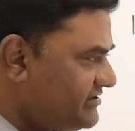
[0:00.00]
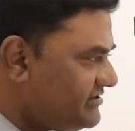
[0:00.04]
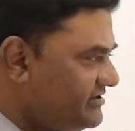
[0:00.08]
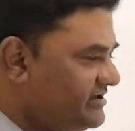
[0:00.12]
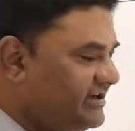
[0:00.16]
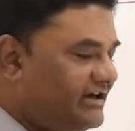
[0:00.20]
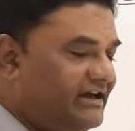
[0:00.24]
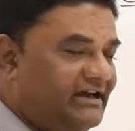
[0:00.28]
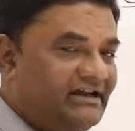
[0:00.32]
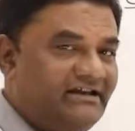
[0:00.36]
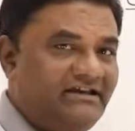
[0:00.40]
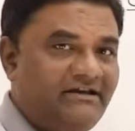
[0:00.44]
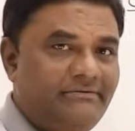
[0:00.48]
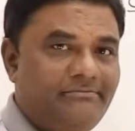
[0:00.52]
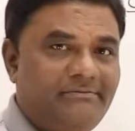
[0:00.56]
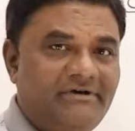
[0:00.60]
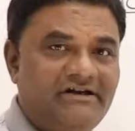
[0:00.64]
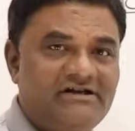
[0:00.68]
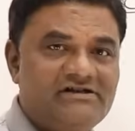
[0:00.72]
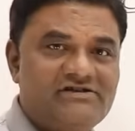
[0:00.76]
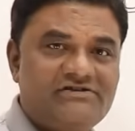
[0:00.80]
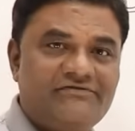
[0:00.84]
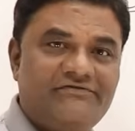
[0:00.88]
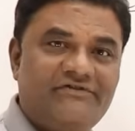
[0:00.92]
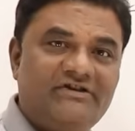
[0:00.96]
the
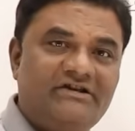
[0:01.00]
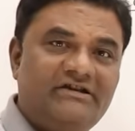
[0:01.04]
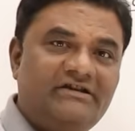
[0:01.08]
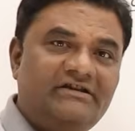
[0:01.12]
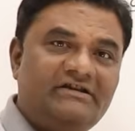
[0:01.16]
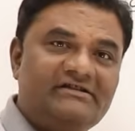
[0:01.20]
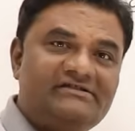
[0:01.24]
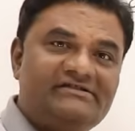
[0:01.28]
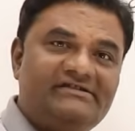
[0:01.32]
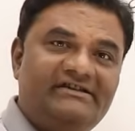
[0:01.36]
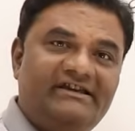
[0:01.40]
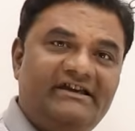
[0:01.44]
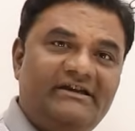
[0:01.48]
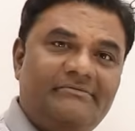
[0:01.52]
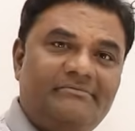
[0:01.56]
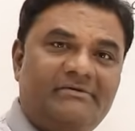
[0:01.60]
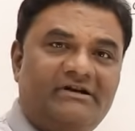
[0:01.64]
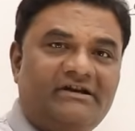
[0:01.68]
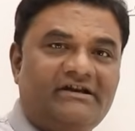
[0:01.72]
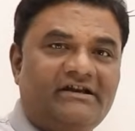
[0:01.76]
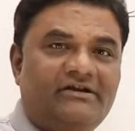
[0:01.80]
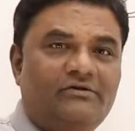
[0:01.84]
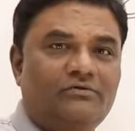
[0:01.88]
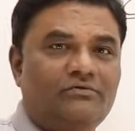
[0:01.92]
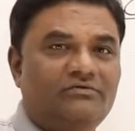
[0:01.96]
elements within the same
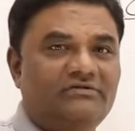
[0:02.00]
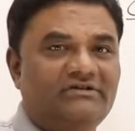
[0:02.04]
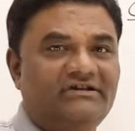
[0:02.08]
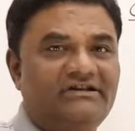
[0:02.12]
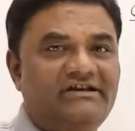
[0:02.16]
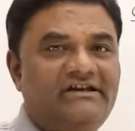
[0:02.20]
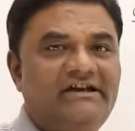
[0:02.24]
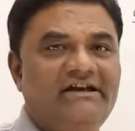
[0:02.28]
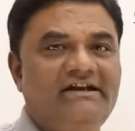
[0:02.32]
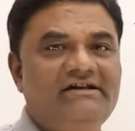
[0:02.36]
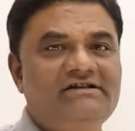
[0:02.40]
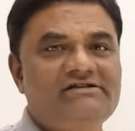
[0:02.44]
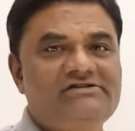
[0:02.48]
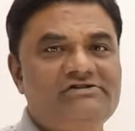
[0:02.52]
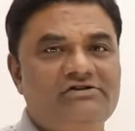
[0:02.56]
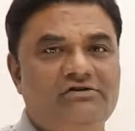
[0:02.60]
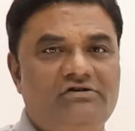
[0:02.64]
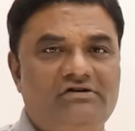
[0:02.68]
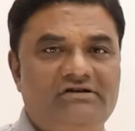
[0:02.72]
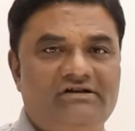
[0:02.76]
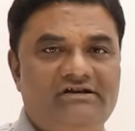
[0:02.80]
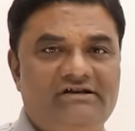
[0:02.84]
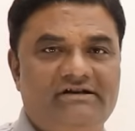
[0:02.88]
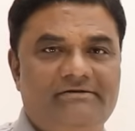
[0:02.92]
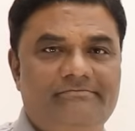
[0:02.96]
array only and
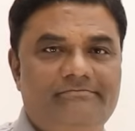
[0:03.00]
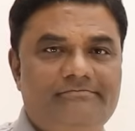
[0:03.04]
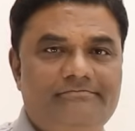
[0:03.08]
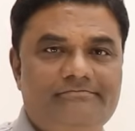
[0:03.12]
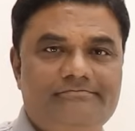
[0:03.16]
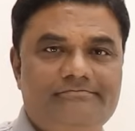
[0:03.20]
sort them.